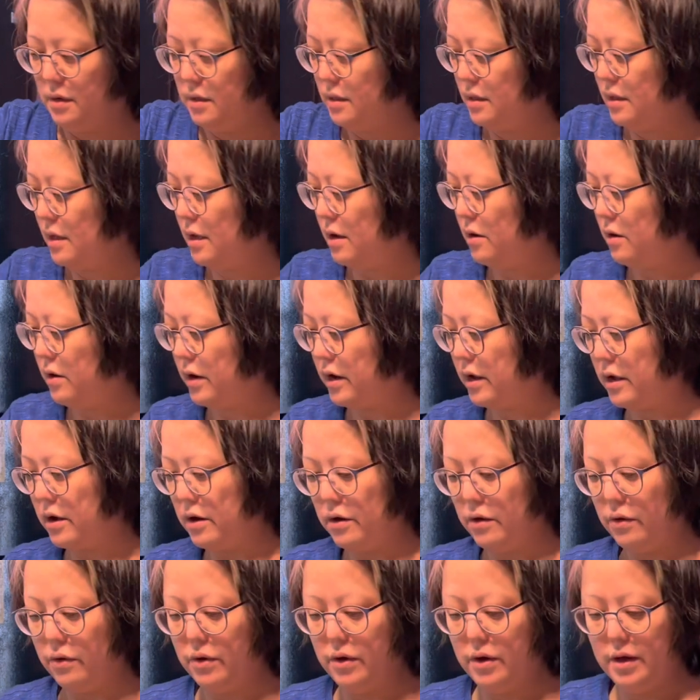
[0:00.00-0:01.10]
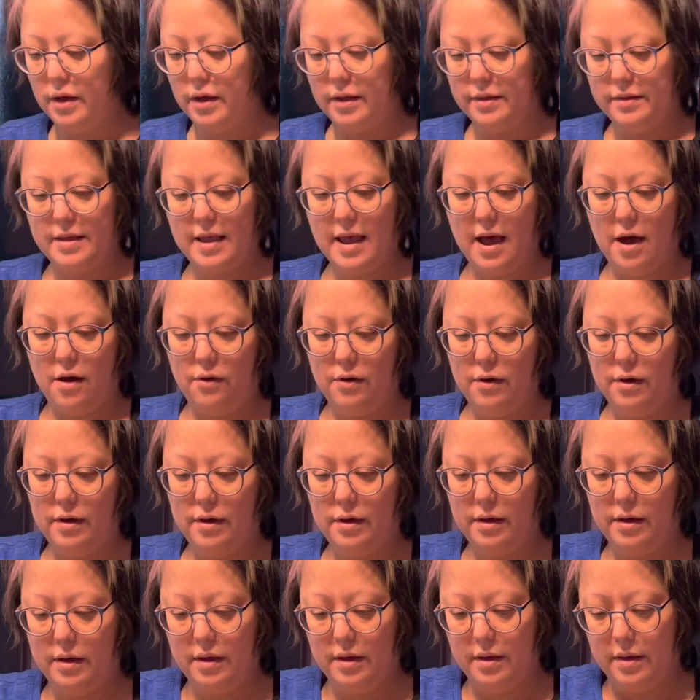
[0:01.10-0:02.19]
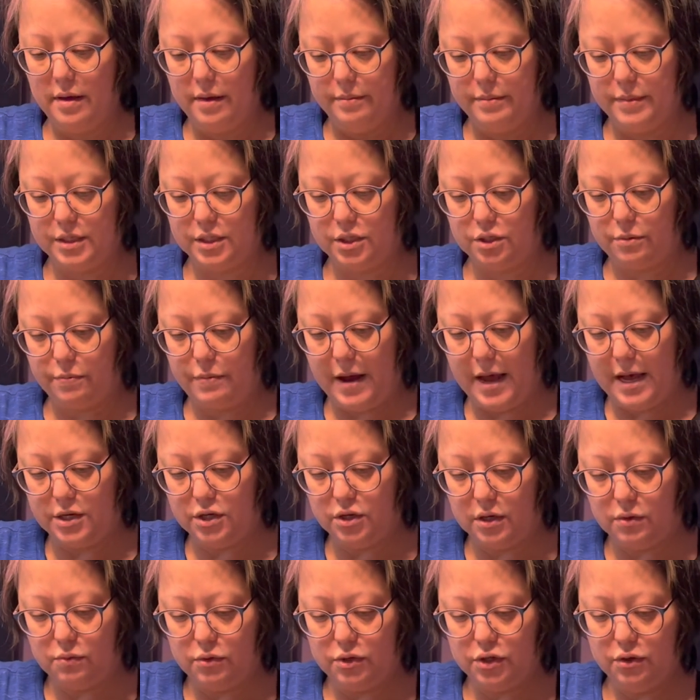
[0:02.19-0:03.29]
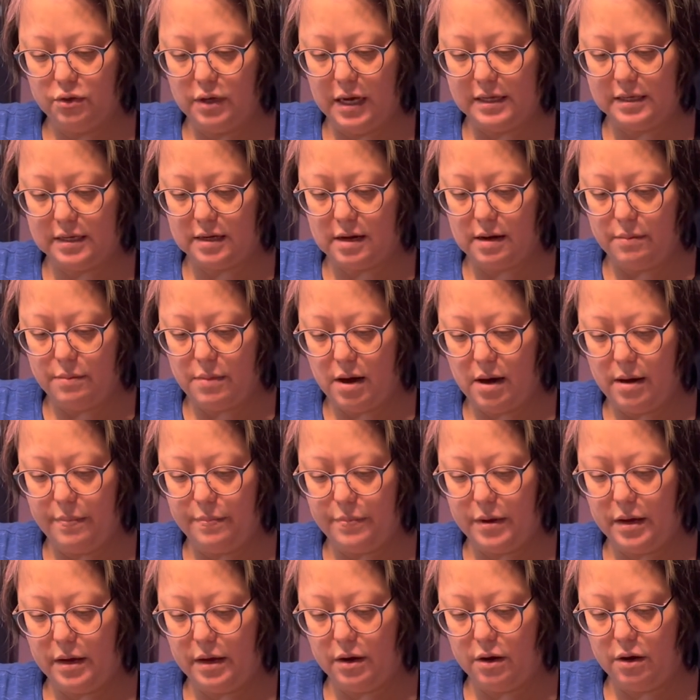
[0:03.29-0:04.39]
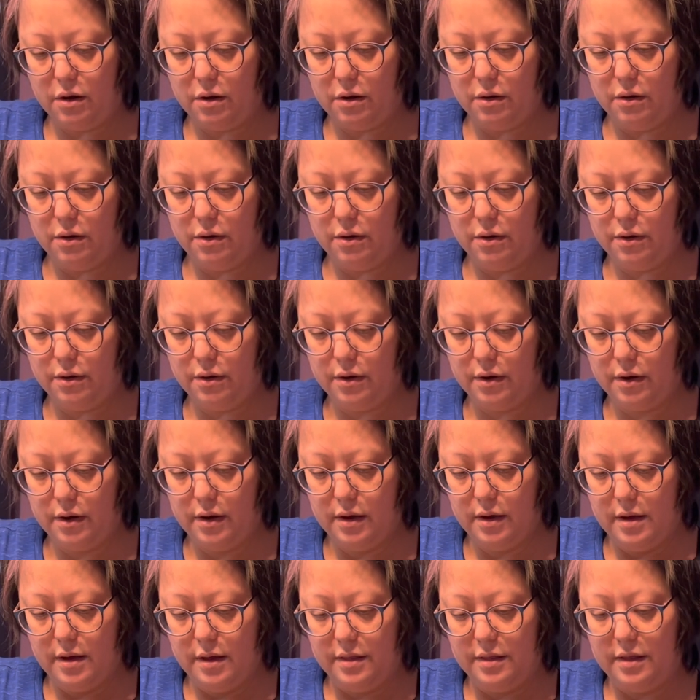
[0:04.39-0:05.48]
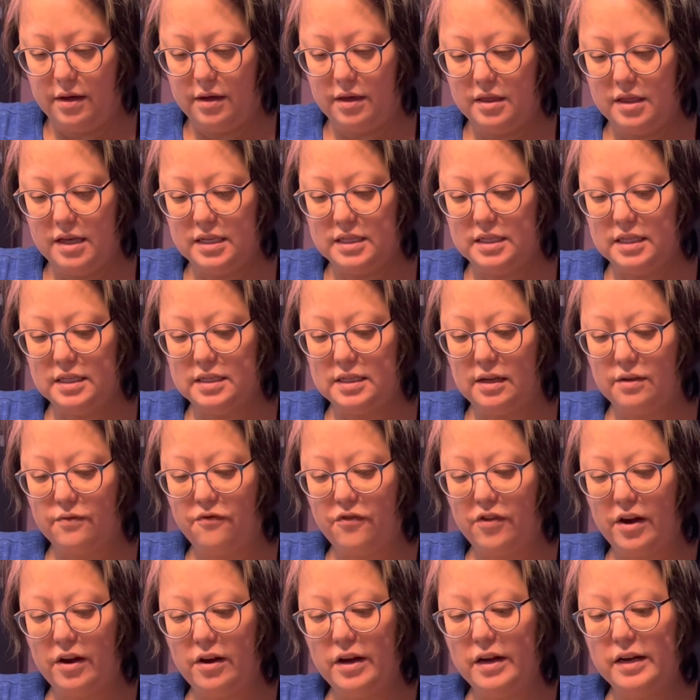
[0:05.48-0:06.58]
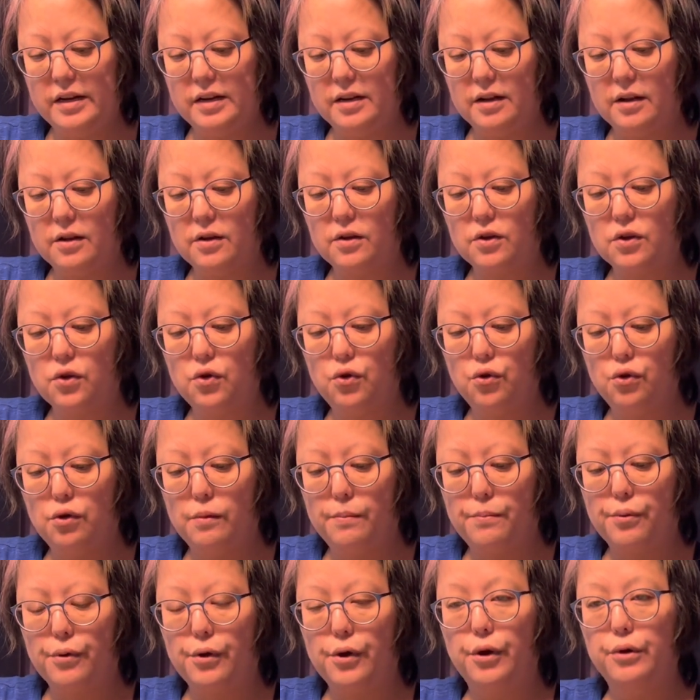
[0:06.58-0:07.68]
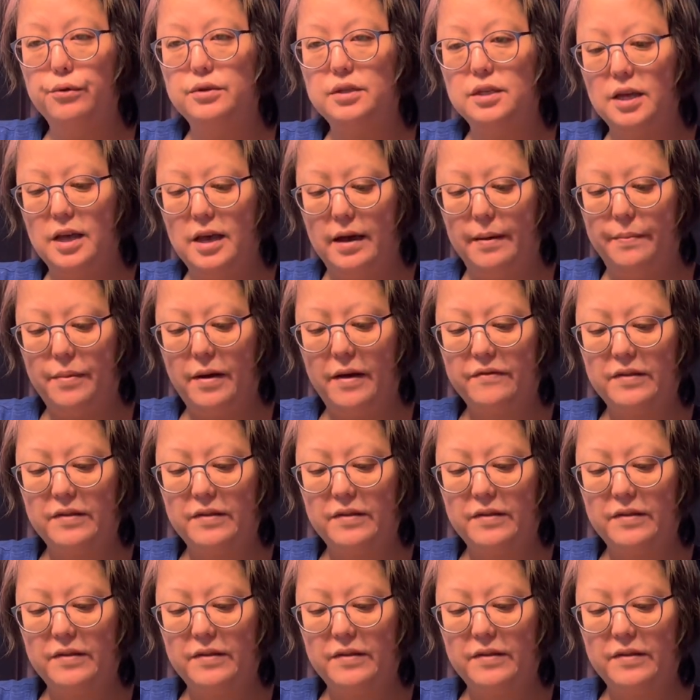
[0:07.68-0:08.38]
There you go. Now, Mr. Patrick, would you like to come up here? This is a very cool pro tip. I've